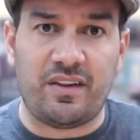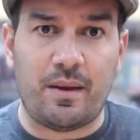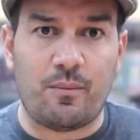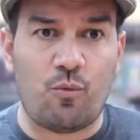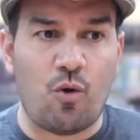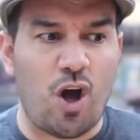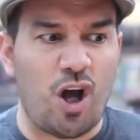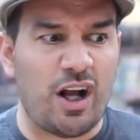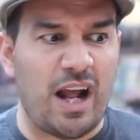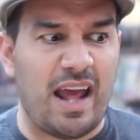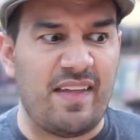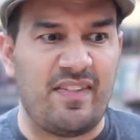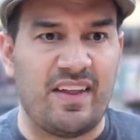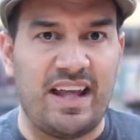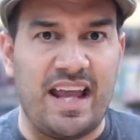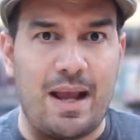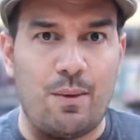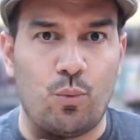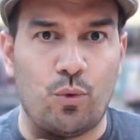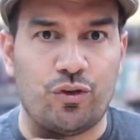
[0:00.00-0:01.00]
them wrong, and the
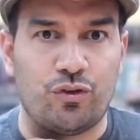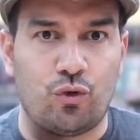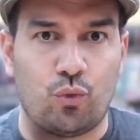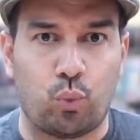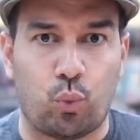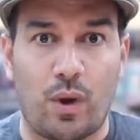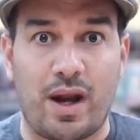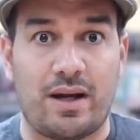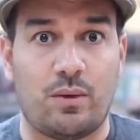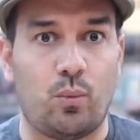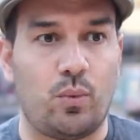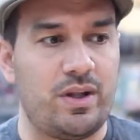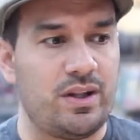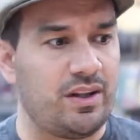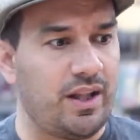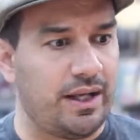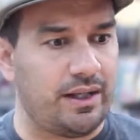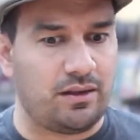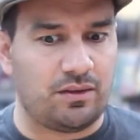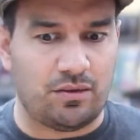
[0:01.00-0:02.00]
game was great. We
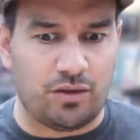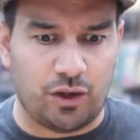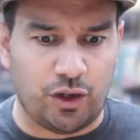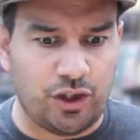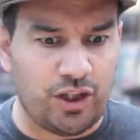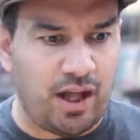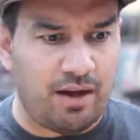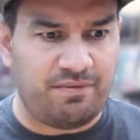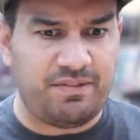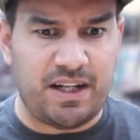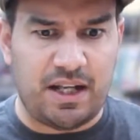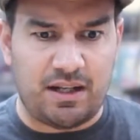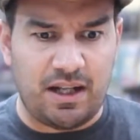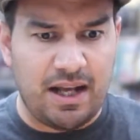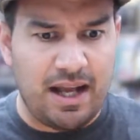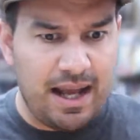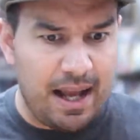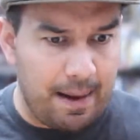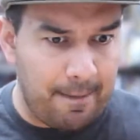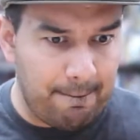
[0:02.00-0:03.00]
loved it.
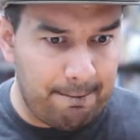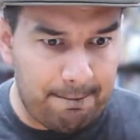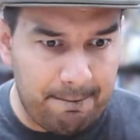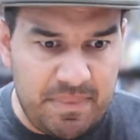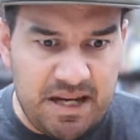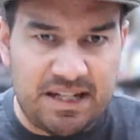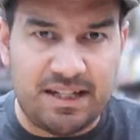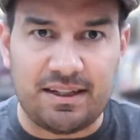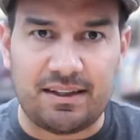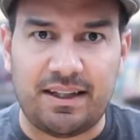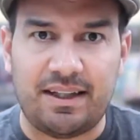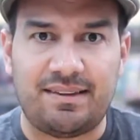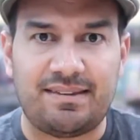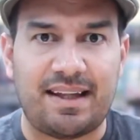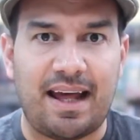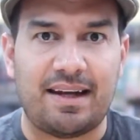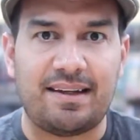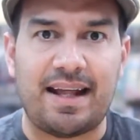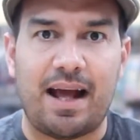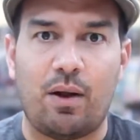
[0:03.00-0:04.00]
Immediately
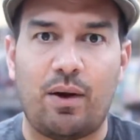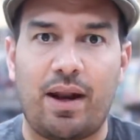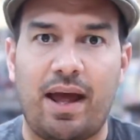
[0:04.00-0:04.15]
sat down